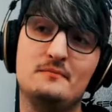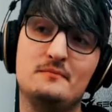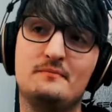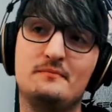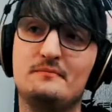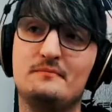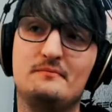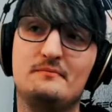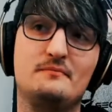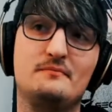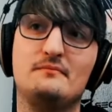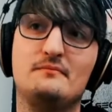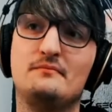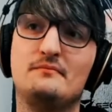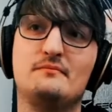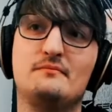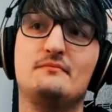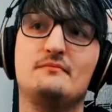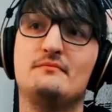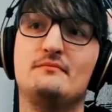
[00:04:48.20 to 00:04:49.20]

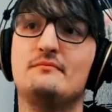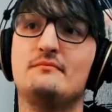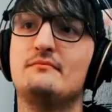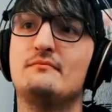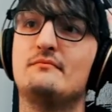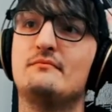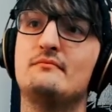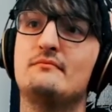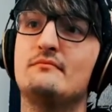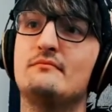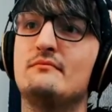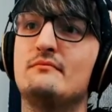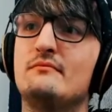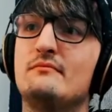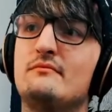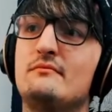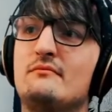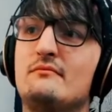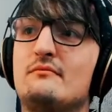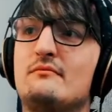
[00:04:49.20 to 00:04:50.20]

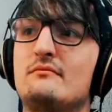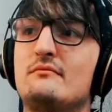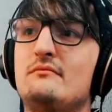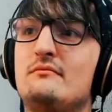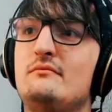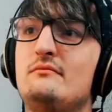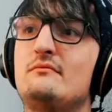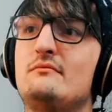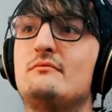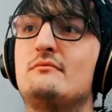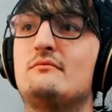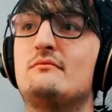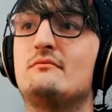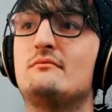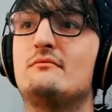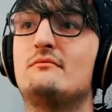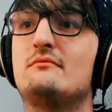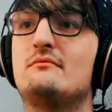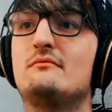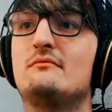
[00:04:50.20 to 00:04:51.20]

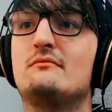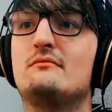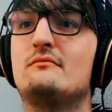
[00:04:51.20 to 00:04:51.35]
(no one is talking)